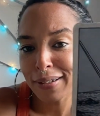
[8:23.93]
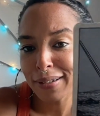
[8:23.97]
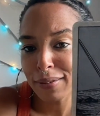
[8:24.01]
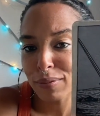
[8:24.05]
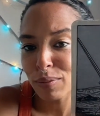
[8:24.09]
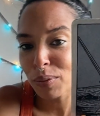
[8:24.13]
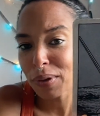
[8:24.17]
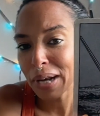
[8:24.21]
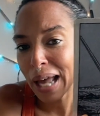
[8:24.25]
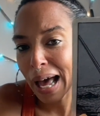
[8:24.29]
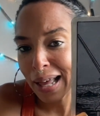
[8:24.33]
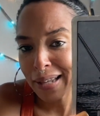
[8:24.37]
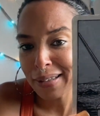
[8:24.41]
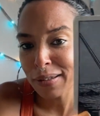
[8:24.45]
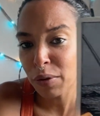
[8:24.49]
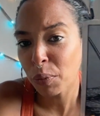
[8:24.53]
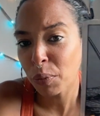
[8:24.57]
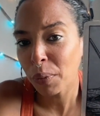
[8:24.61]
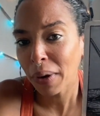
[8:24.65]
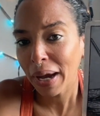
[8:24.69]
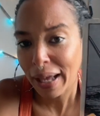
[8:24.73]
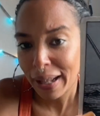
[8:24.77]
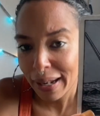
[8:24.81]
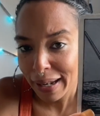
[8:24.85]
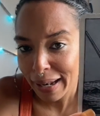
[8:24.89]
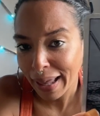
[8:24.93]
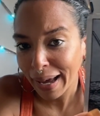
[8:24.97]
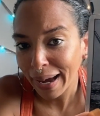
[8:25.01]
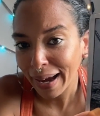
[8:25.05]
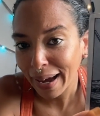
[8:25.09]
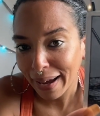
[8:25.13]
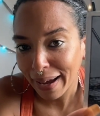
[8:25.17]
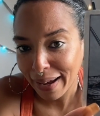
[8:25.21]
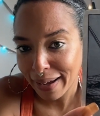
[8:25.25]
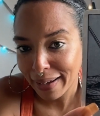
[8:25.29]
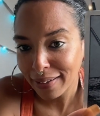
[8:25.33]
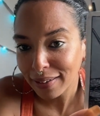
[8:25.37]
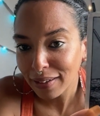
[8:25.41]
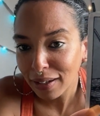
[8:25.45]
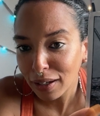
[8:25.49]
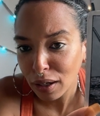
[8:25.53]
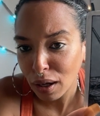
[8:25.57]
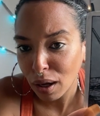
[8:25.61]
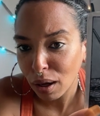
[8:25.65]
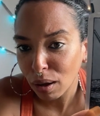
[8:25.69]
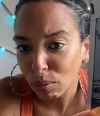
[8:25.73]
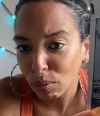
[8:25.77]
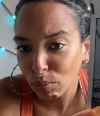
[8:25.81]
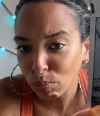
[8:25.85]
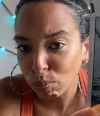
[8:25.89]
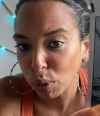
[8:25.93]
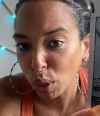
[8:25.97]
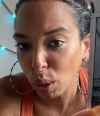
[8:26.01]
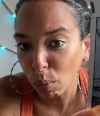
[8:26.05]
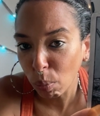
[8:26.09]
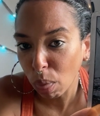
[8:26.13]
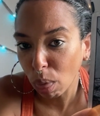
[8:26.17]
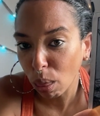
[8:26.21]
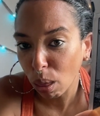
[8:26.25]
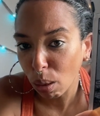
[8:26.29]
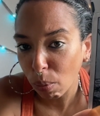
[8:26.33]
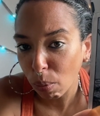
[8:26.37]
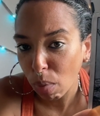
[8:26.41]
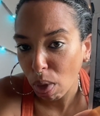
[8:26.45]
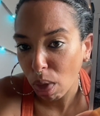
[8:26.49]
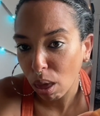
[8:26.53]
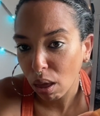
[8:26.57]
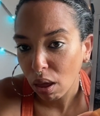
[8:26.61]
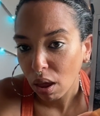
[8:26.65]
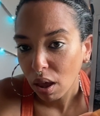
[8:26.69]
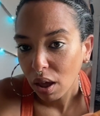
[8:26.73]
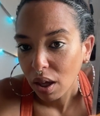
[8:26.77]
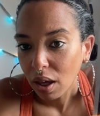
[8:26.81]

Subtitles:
Everyone has a white lie, blah, blah, blah.